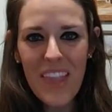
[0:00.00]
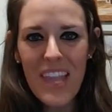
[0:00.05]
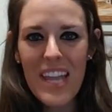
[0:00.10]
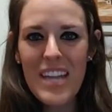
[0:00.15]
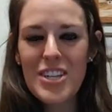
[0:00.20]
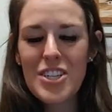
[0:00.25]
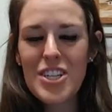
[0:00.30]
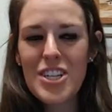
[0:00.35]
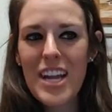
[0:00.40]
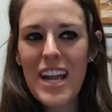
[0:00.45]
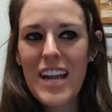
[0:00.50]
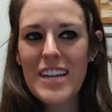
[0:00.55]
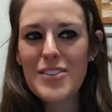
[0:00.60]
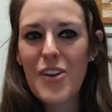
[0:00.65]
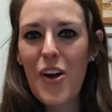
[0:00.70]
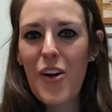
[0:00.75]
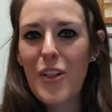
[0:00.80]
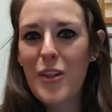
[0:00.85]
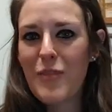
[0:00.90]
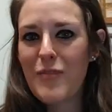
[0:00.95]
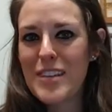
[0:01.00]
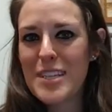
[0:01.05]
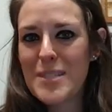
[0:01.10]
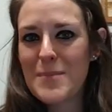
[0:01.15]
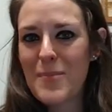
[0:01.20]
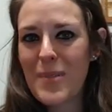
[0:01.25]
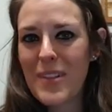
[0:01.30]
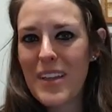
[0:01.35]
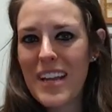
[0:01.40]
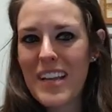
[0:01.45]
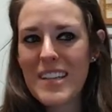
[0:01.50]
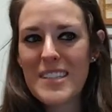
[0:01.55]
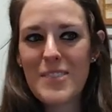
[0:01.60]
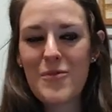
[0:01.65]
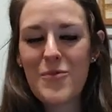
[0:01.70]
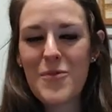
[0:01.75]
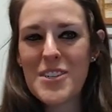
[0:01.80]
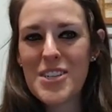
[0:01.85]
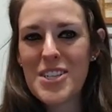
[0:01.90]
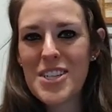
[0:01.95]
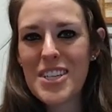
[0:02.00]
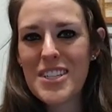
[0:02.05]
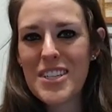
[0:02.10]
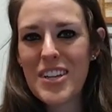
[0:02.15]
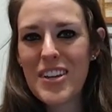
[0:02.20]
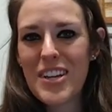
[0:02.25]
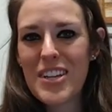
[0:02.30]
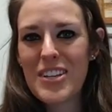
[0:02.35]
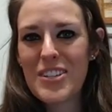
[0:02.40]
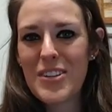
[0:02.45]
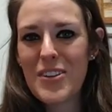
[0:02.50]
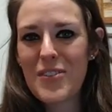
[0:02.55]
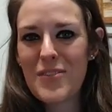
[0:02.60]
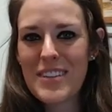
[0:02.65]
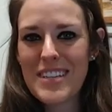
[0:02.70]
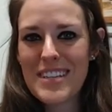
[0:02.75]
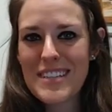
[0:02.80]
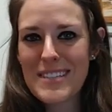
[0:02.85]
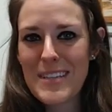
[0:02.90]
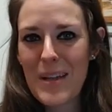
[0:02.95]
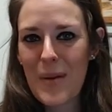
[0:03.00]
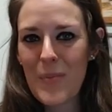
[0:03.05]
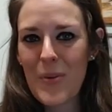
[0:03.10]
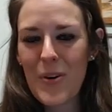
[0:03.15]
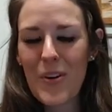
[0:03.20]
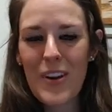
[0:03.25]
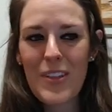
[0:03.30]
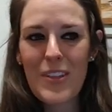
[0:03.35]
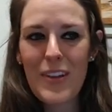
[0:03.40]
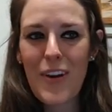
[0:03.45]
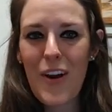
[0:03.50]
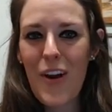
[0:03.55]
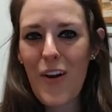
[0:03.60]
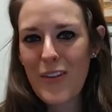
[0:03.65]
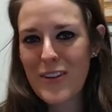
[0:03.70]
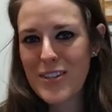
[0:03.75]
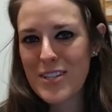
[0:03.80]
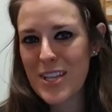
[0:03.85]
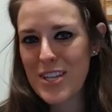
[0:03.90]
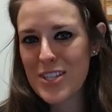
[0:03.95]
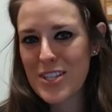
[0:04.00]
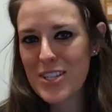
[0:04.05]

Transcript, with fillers: and she has all of these plans of what she's going to do this summer and the college that